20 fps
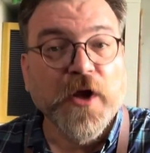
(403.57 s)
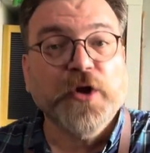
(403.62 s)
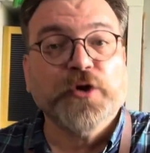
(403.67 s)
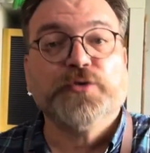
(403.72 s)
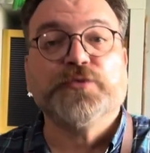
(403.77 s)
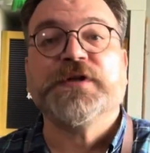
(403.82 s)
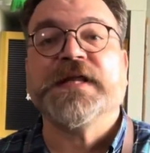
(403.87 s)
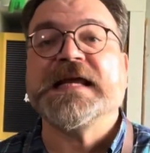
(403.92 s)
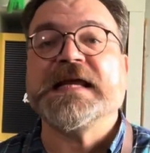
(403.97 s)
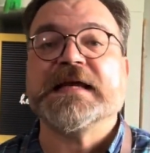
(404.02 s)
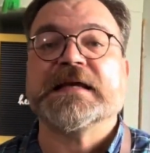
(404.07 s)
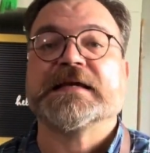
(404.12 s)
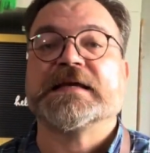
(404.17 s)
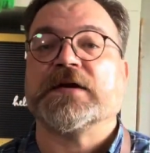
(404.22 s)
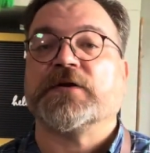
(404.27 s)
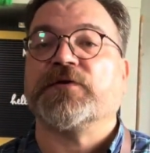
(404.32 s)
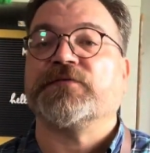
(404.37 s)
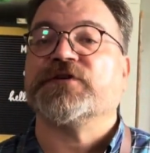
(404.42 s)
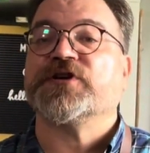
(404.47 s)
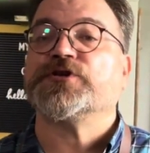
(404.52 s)
Today,
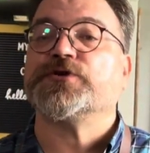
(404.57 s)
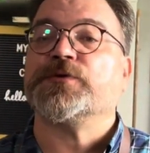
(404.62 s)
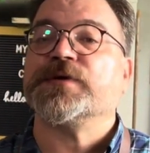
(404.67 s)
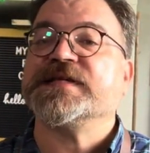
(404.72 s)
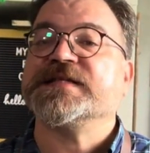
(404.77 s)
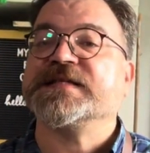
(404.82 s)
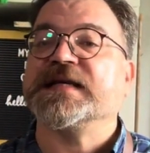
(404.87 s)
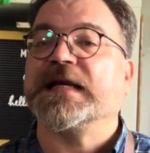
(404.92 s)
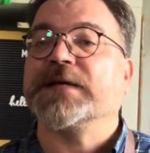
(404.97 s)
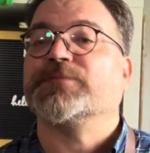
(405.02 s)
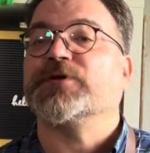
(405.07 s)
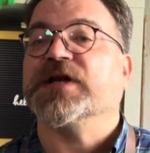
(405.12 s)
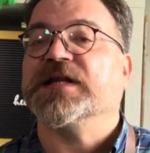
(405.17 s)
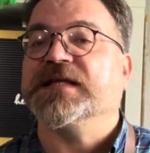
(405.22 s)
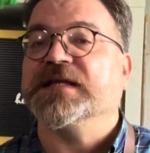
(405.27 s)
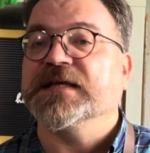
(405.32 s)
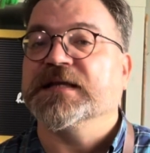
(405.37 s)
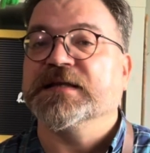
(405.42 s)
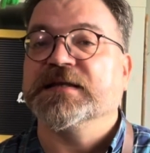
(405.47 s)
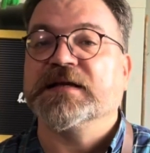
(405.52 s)
Caravaggio is
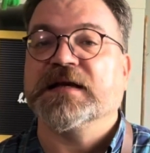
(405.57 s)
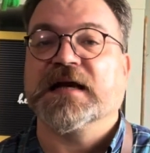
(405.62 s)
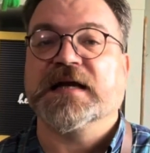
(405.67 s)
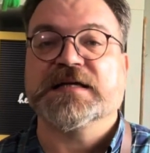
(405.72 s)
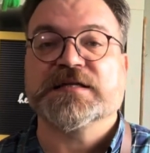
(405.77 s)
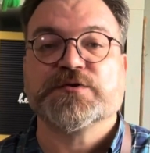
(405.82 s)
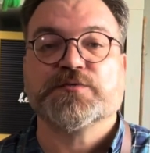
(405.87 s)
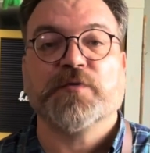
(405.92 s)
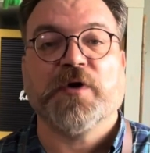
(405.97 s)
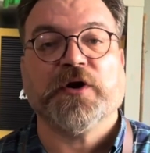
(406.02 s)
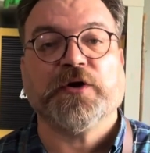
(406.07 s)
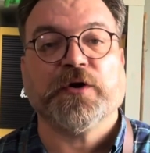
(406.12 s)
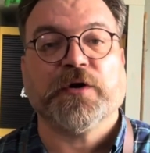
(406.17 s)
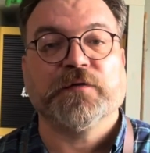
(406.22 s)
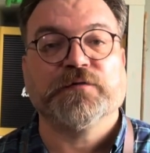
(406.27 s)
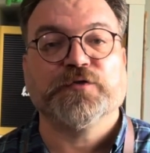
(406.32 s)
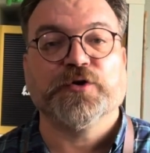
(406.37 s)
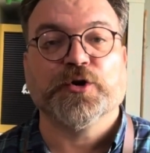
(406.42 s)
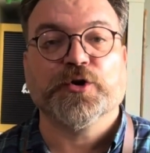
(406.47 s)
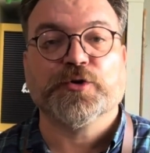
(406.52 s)
celebrated as one
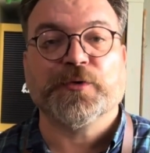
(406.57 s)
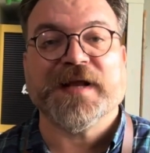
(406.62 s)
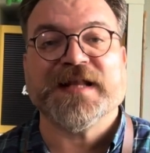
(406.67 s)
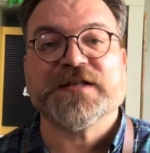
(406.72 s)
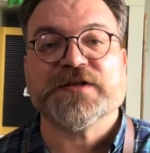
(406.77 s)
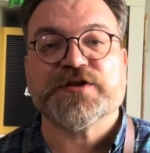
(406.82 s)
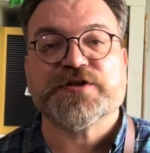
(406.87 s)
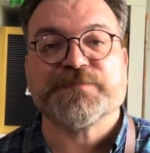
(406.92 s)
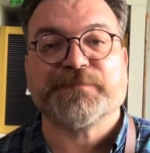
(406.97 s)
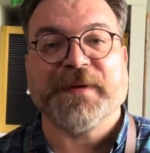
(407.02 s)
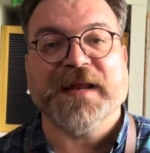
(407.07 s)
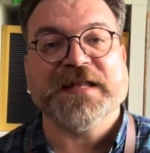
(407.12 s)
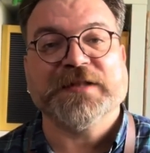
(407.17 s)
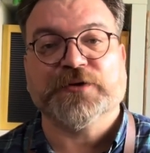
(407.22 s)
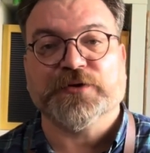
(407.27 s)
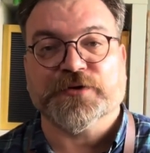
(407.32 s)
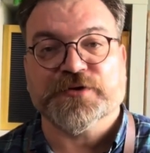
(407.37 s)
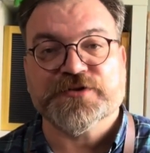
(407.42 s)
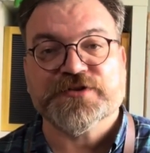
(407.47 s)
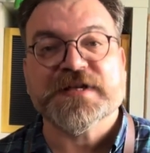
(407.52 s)
of the greatest
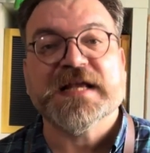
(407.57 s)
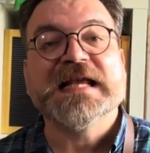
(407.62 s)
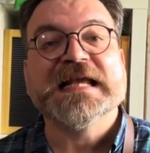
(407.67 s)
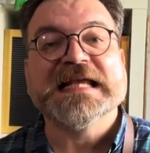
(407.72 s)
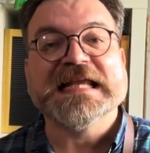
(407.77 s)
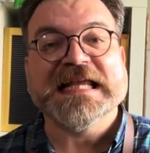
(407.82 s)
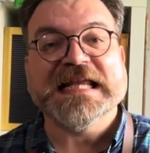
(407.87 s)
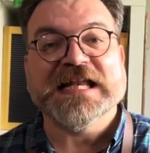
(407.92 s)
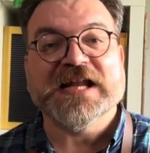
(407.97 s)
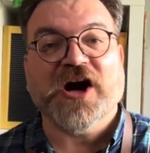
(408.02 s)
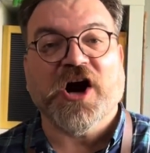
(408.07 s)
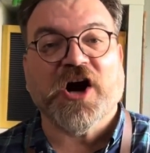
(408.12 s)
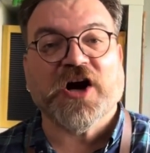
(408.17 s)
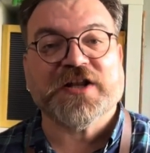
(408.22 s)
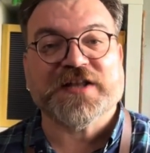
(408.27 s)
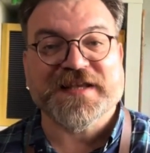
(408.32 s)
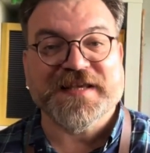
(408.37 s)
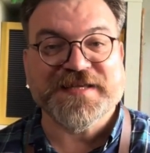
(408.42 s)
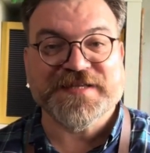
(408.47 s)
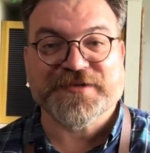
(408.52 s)
painters in
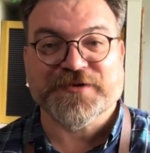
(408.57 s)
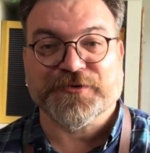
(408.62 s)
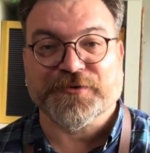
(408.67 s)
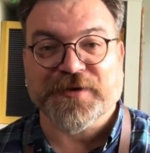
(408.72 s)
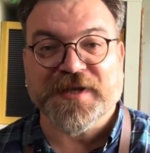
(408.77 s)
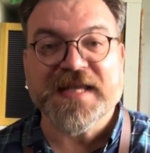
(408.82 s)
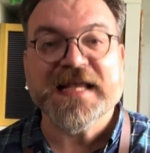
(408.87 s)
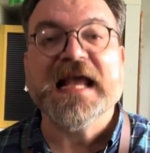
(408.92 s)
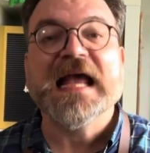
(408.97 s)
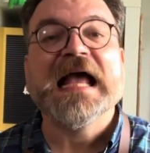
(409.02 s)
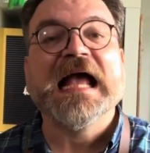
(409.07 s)
art history,